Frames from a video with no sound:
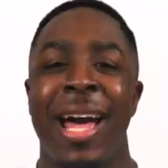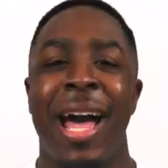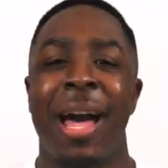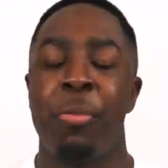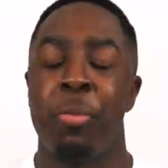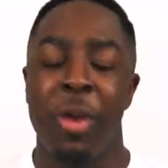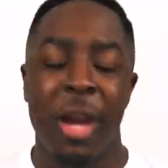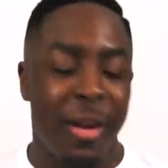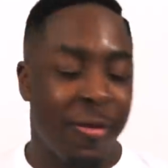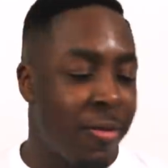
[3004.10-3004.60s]

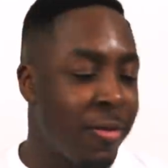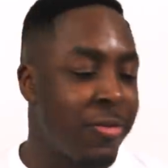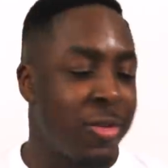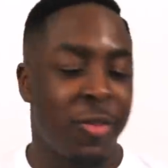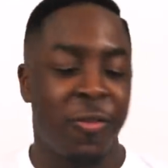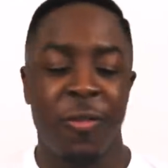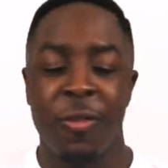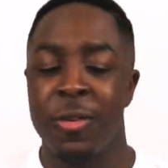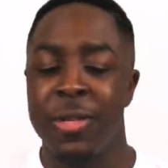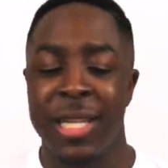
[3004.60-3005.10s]
I'm ready for
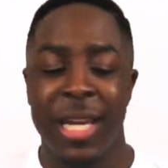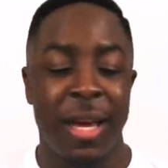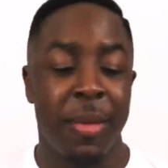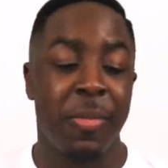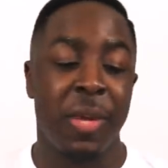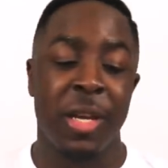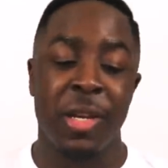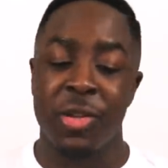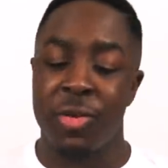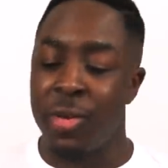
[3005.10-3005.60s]

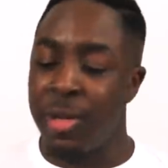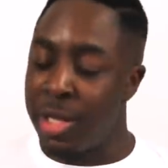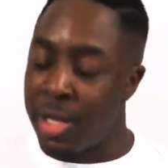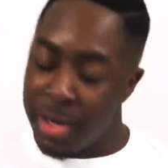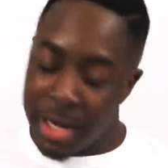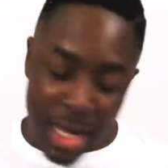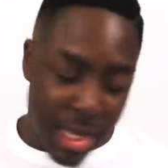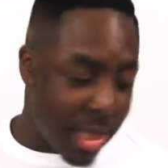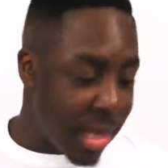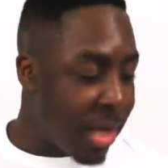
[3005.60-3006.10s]
full-time ministry.
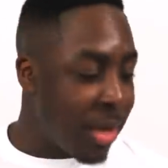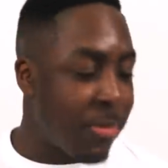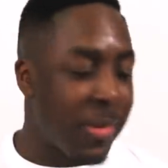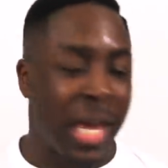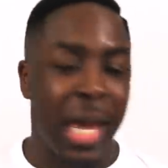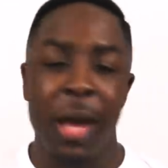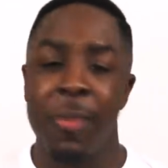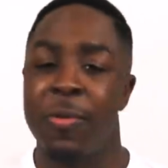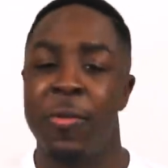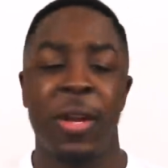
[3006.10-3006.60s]
They're not letting
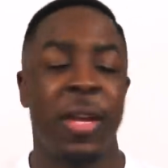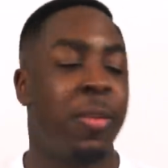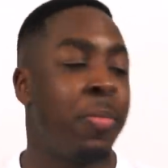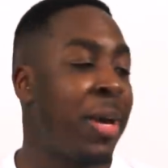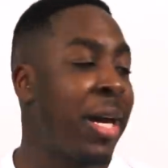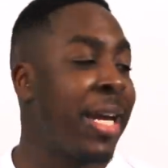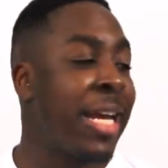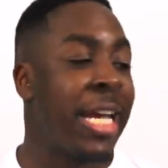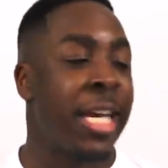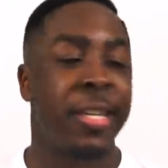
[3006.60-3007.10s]
me operate in
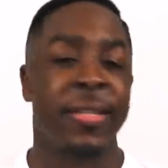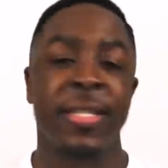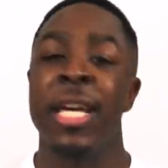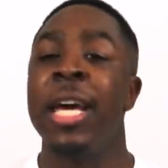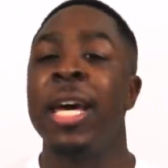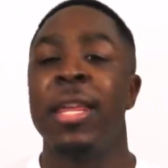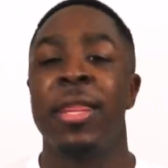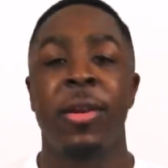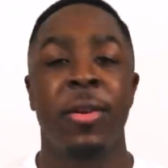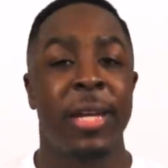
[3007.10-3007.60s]
my gifts.
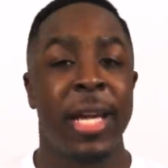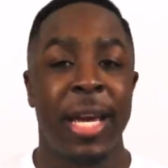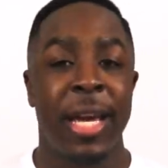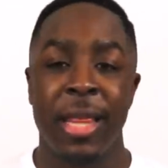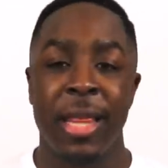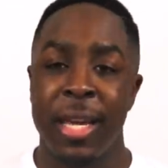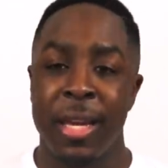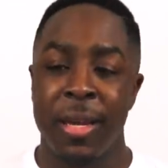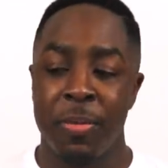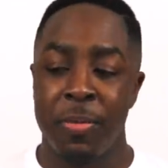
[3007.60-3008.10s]
They're
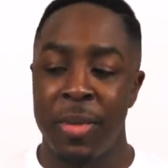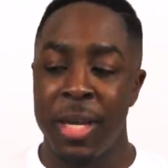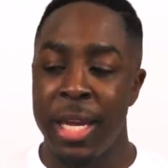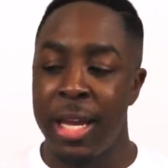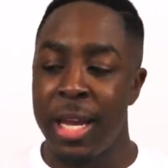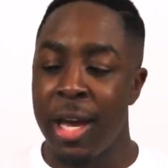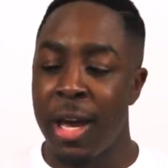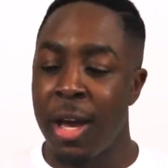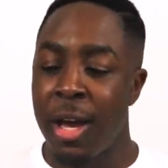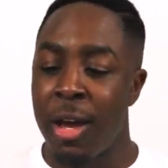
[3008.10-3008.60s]
not letting
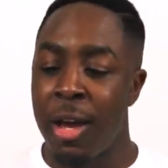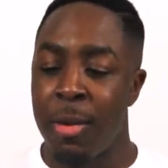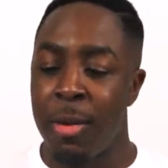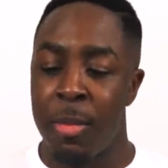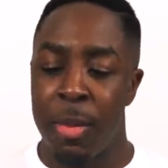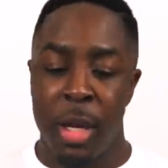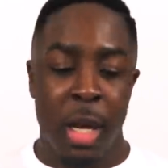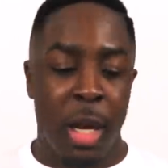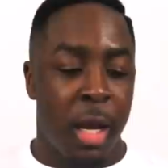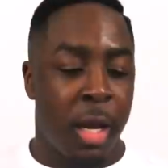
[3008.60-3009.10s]
me
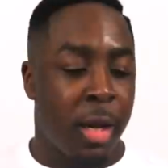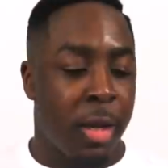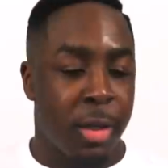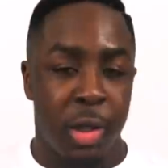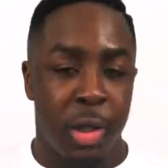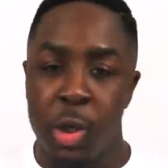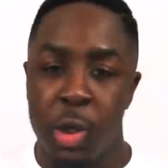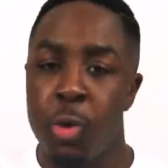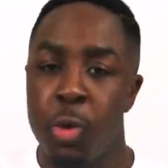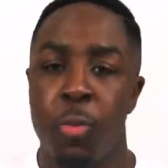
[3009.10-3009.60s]
um,
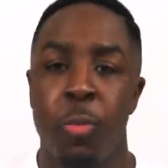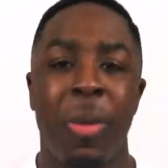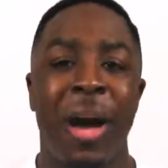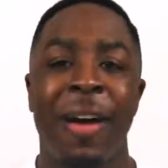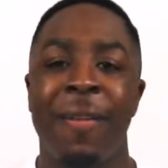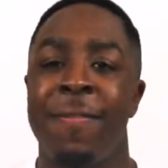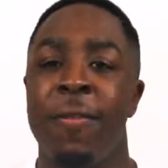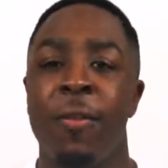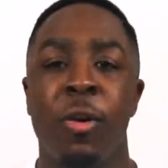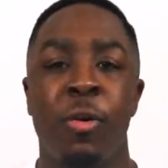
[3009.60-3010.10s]
do
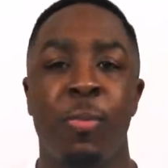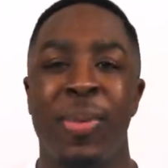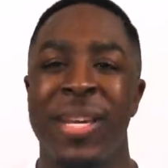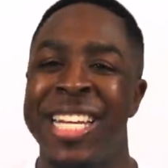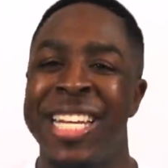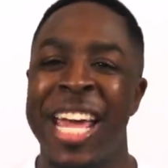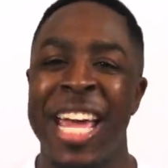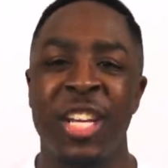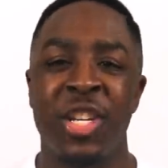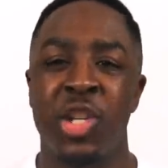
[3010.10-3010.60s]
my full
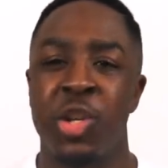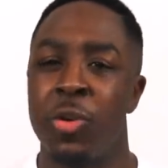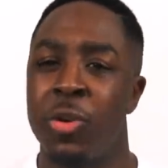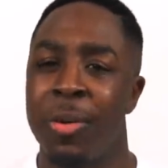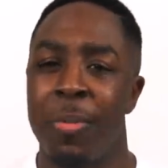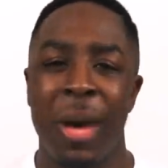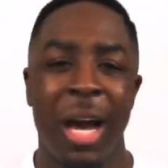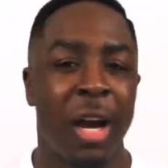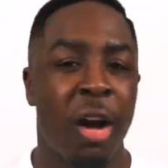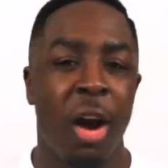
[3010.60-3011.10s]
potential
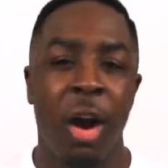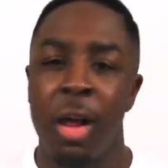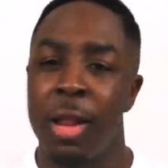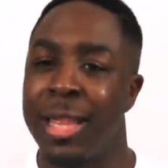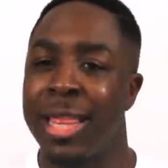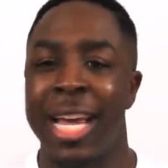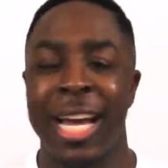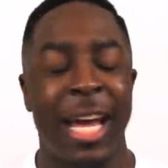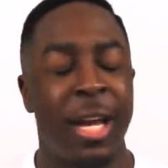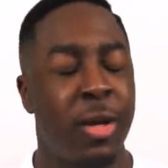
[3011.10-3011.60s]
and my
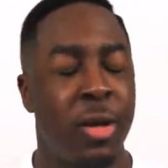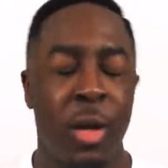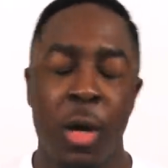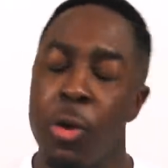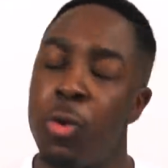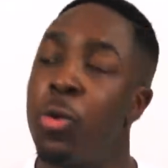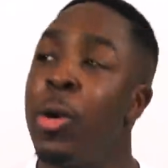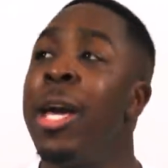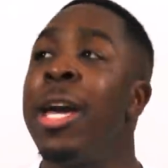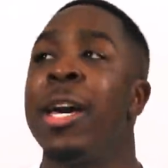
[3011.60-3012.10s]
calling. Like, I
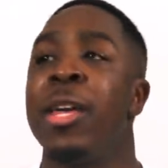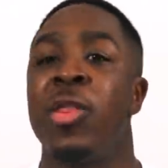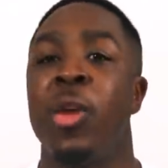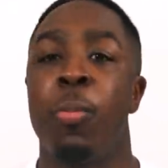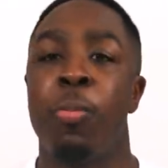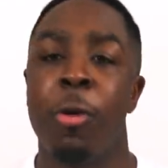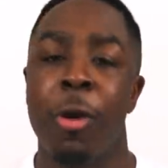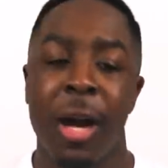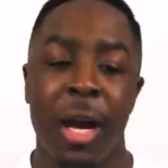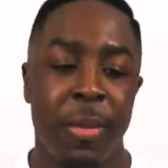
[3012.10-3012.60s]
know the
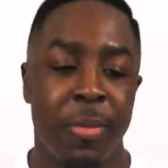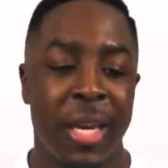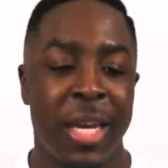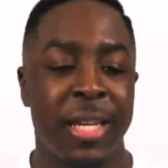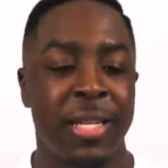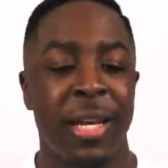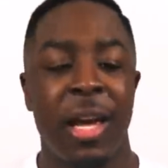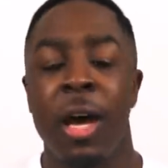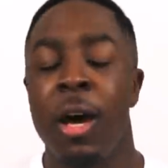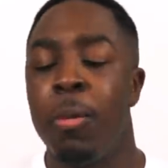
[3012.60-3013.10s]

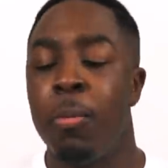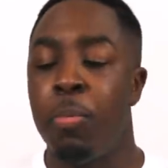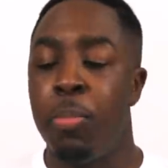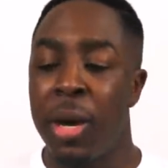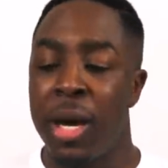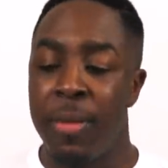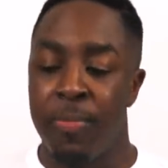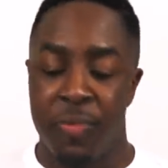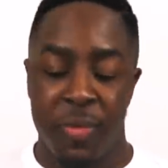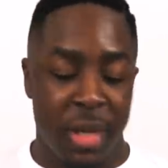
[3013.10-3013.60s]
promise.
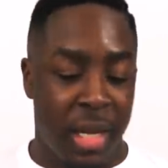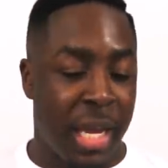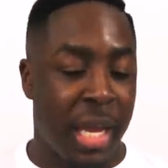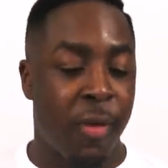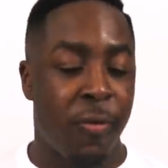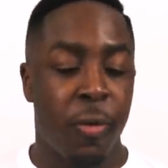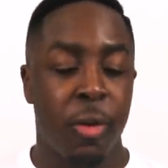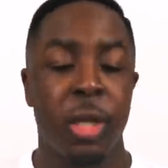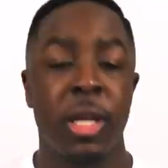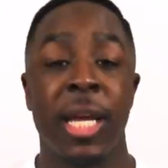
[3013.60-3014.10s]
But
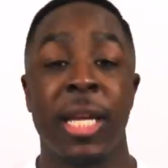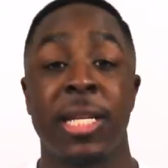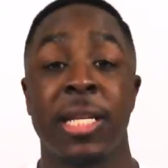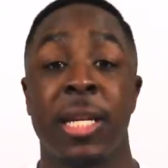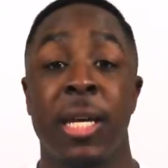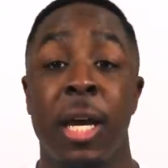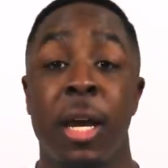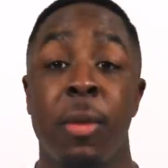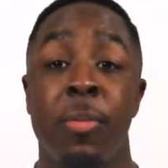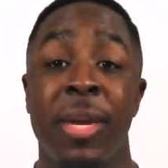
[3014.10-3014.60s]
if we're
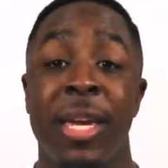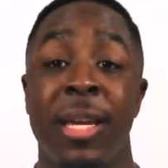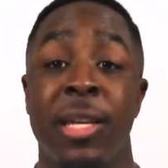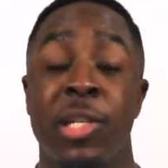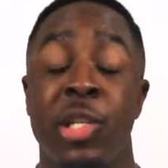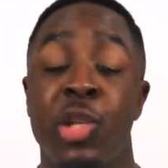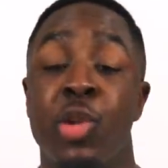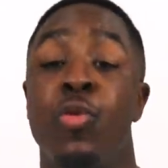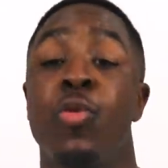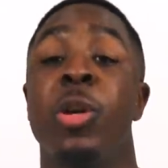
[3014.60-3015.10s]
just coming
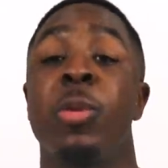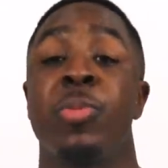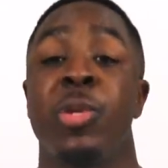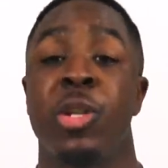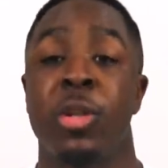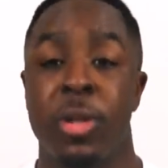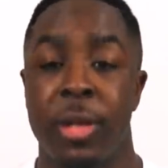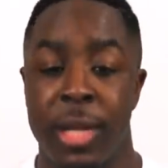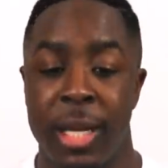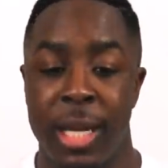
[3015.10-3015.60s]

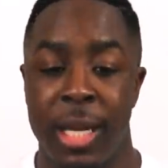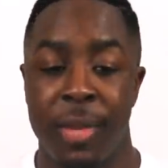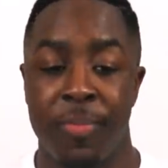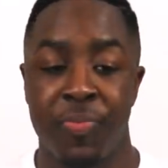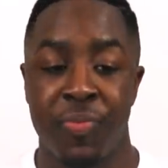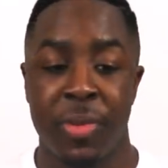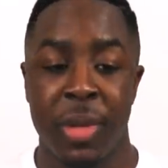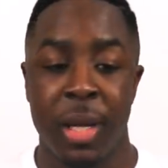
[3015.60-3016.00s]
scripturally